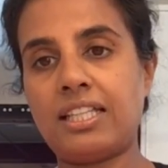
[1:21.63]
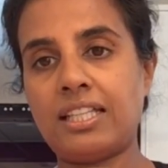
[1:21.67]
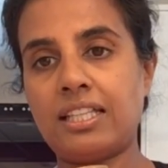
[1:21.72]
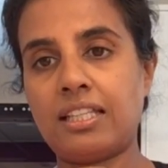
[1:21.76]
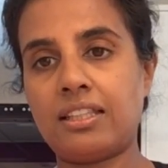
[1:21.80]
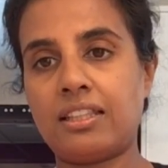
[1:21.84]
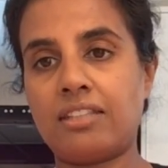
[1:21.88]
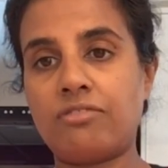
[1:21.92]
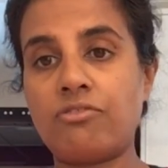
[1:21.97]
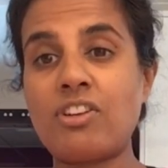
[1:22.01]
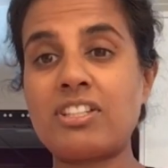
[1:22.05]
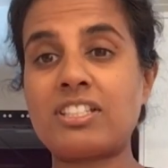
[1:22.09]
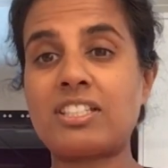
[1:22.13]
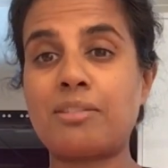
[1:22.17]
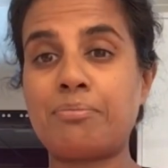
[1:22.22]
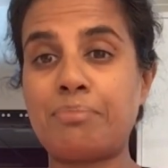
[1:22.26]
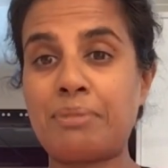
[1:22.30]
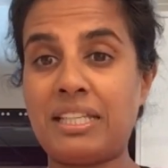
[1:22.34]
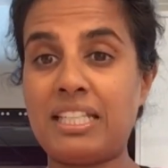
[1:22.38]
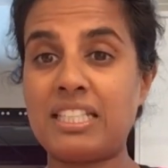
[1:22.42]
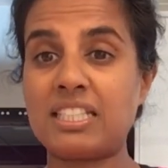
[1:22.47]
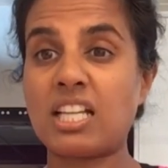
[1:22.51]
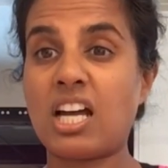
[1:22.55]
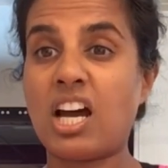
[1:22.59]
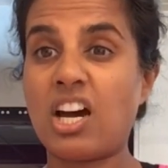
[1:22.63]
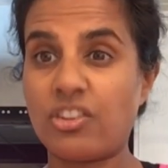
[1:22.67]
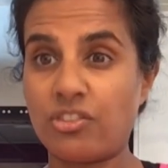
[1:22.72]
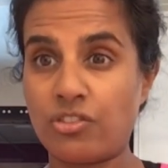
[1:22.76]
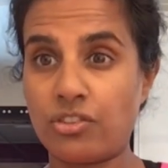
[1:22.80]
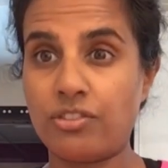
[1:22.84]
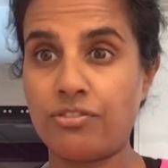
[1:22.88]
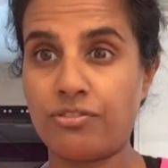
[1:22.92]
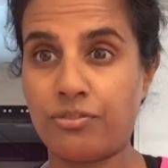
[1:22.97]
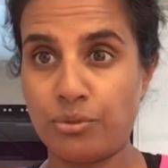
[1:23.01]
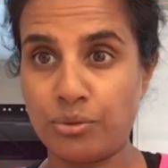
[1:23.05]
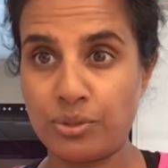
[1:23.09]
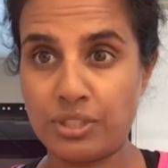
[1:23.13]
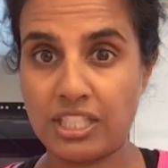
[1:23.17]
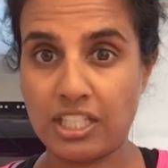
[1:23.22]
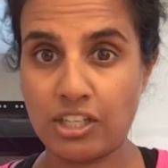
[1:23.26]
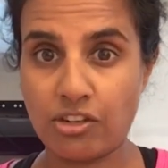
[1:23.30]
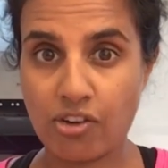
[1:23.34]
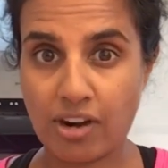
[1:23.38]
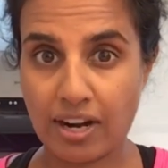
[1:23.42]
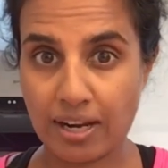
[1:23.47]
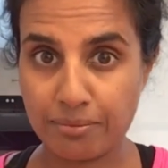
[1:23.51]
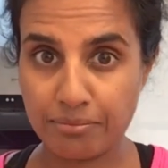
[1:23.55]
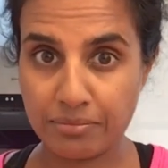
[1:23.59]
the recipe is 140
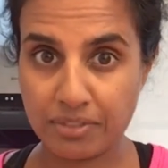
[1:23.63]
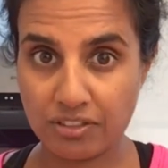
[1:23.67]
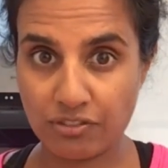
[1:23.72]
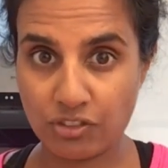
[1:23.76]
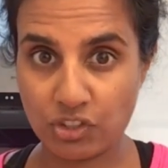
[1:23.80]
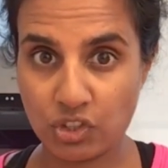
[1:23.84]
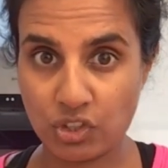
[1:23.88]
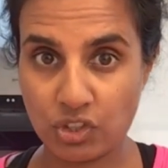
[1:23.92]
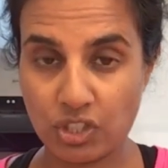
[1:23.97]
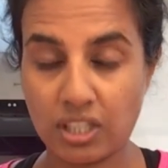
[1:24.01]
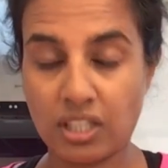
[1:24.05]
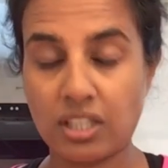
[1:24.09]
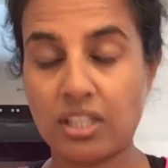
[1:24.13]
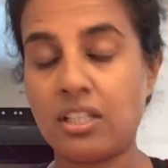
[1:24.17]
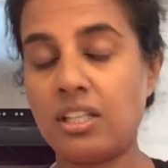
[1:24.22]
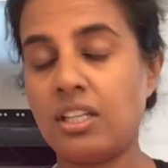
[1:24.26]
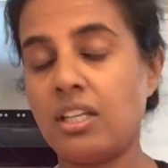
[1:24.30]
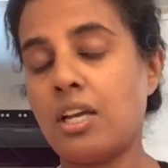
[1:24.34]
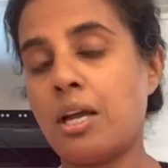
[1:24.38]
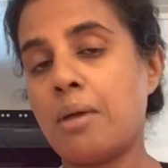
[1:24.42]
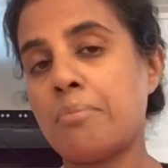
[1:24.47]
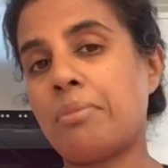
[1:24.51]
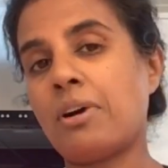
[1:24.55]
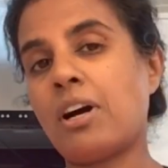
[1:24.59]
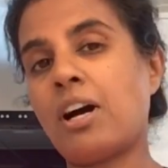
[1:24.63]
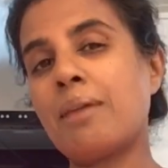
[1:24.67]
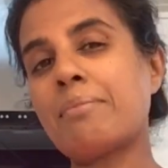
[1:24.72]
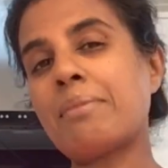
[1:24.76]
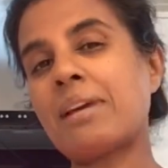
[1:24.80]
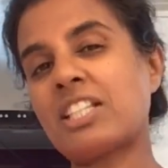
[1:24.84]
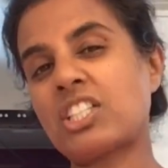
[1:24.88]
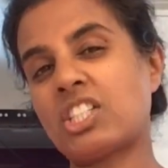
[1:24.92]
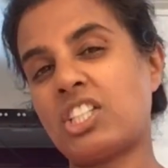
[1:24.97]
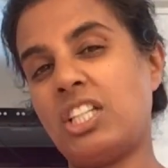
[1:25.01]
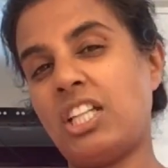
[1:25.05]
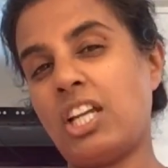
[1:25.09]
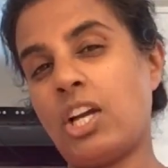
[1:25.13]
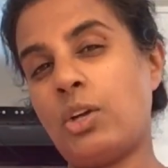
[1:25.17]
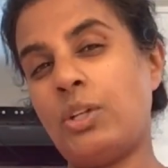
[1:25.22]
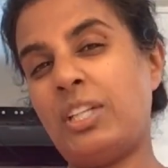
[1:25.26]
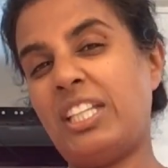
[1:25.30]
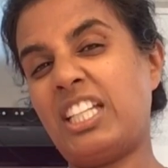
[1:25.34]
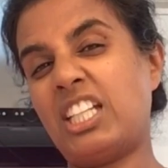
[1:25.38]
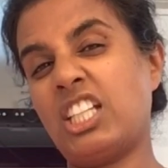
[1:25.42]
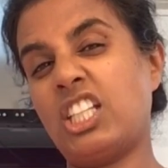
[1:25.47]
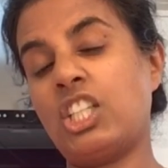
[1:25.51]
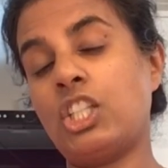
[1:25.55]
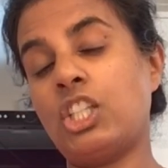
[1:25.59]
grams of sugar, but I'm actually only
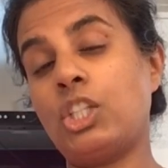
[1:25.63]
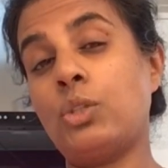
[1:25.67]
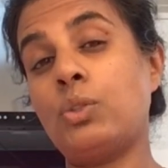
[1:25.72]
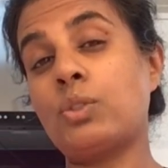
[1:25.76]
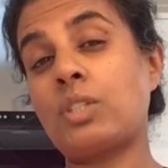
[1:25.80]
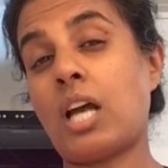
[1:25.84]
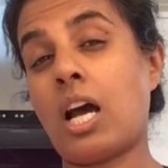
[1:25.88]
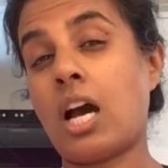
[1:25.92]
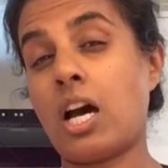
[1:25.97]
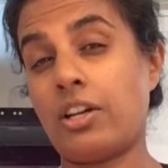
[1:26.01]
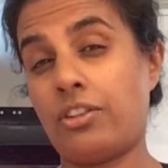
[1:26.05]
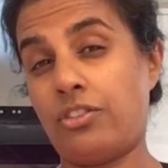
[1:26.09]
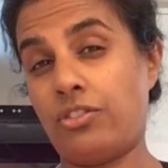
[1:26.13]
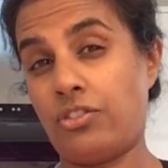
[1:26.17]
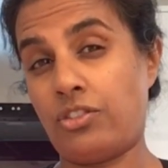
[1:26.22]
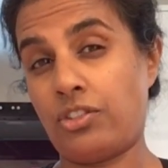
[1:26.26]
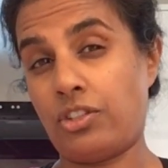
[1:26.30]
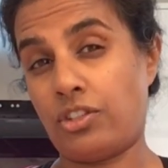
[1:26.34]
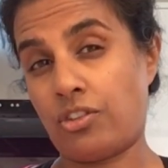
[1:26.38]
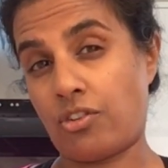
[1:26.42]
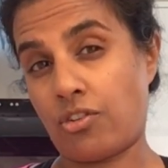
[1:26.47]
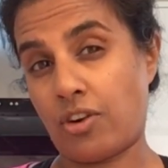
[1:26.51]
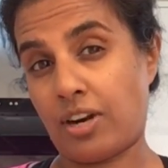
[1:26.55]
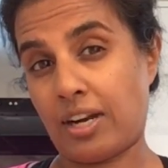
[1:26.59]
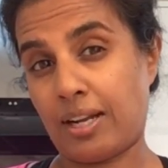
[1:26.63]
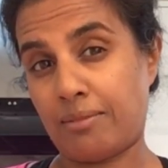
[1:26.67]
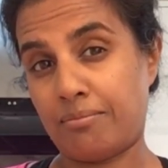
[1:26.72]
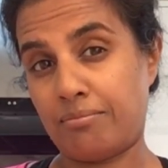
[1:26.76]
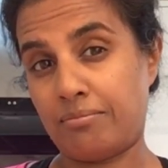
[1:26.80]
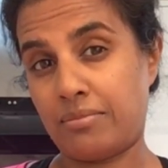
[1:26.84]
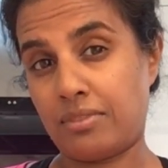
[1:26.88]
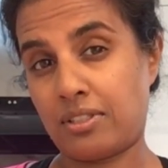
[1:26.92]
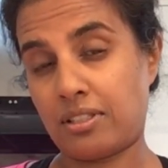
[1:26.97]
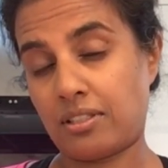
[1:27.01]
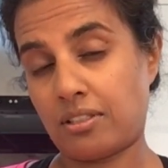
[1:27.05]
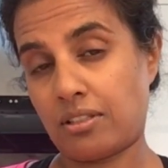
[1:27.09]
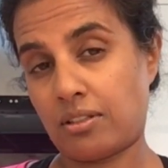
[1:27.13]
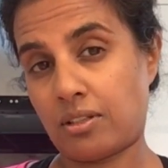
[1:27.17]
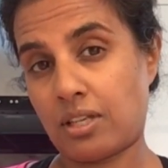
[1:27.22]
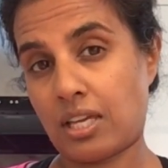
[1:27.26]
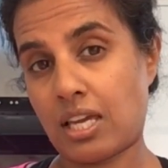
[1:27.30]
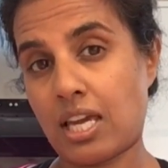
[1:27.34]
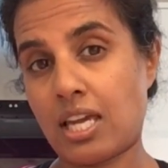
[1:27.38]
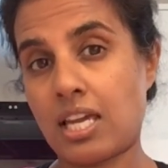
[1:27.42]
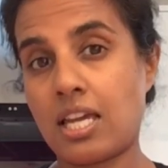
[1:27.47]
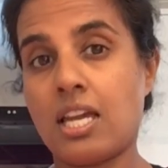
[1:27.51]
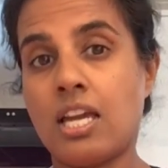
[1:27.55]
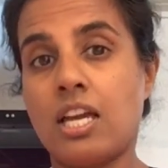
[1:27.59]
going to use 100 grams,
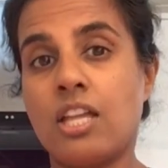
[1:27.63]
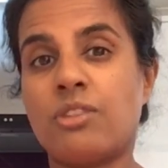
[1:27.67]
okay?